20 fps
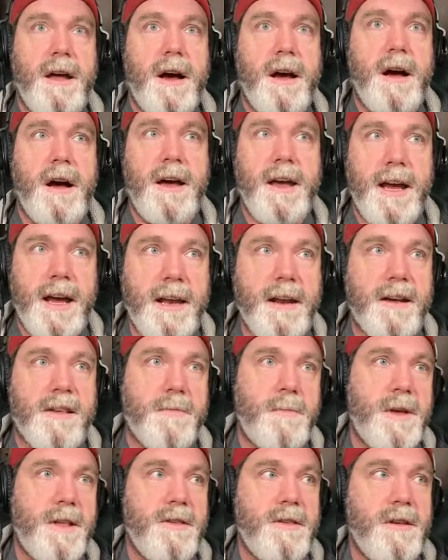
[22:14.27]

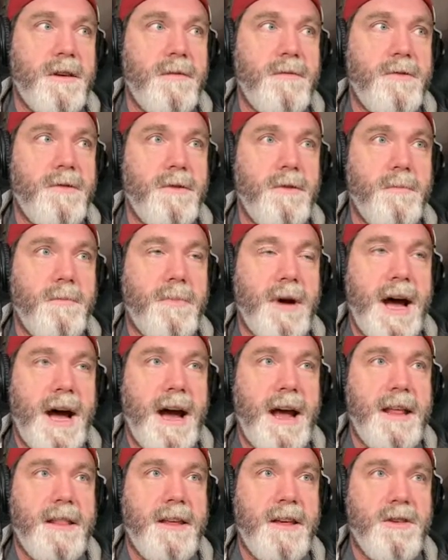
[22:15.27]
inexpensive to
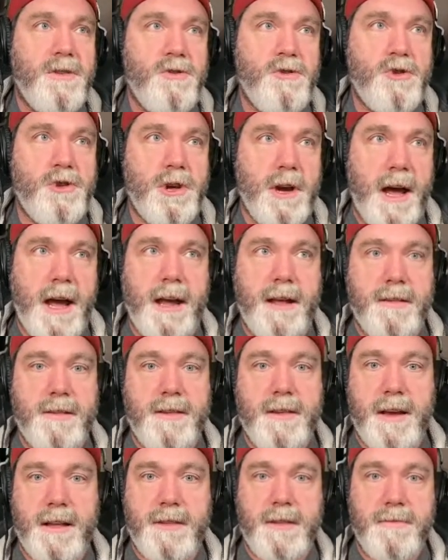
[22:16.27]
buy these giant
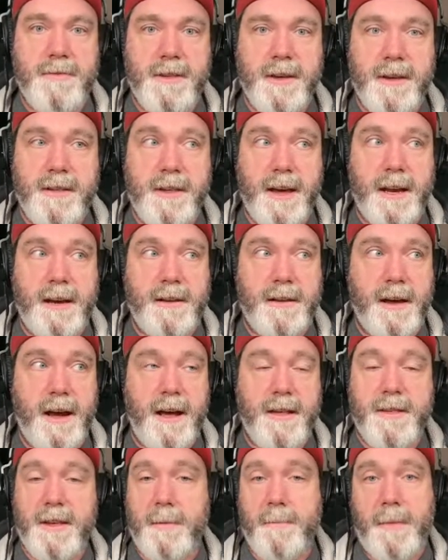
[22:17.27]
sets of 6-sided
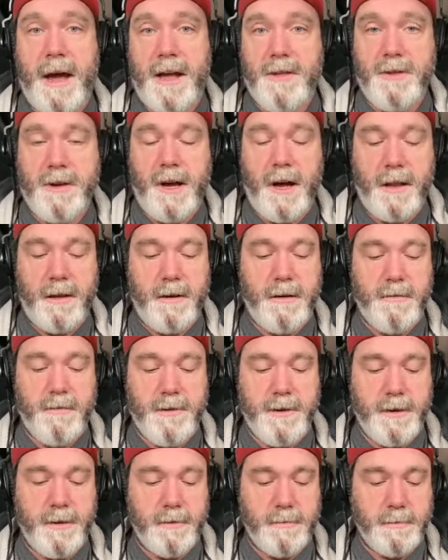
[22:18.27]
dice that match color.
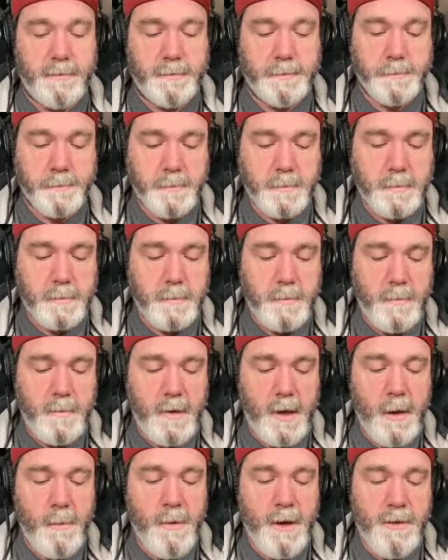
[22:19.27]
So,
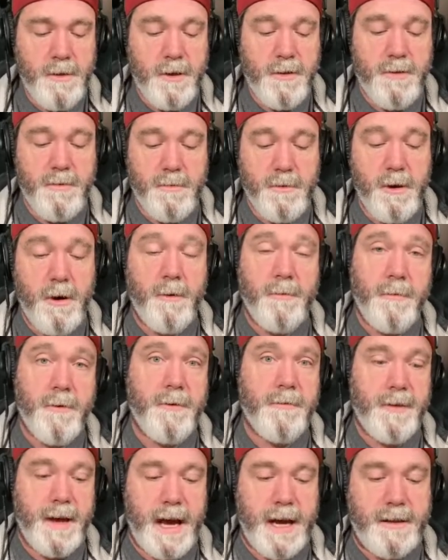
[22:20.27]
but just know for a
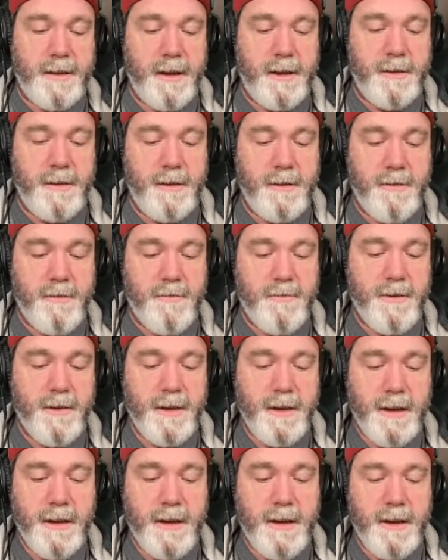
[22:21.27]
fact that there's,
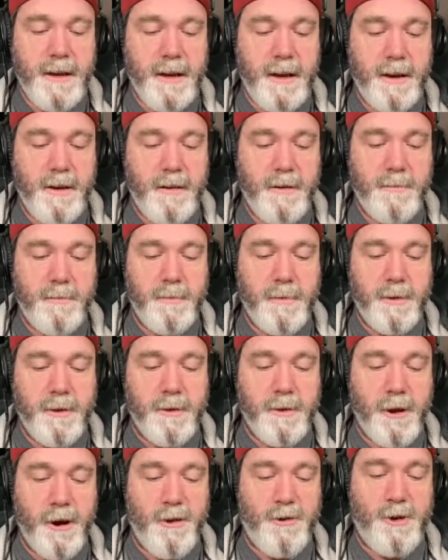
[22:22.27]

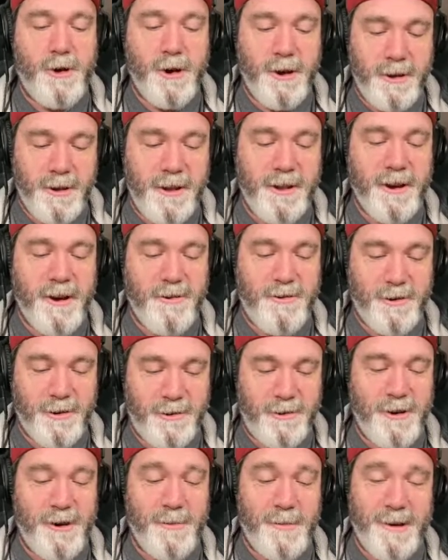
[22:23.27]
the larger
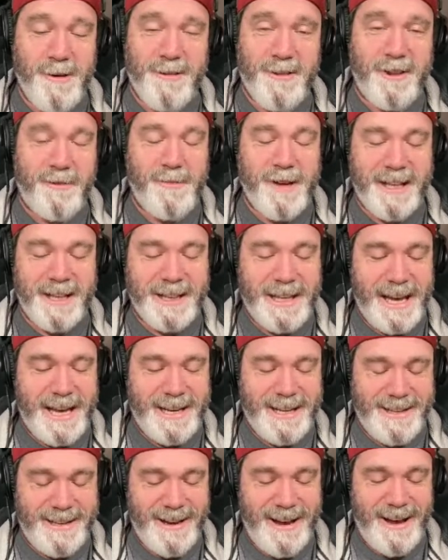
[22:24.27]
group, there's going to be a lot
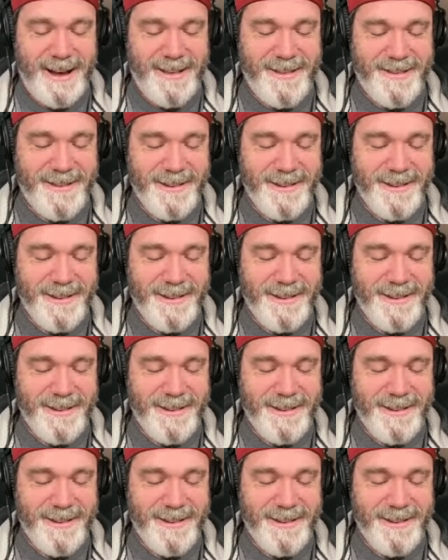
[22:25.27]
of dice.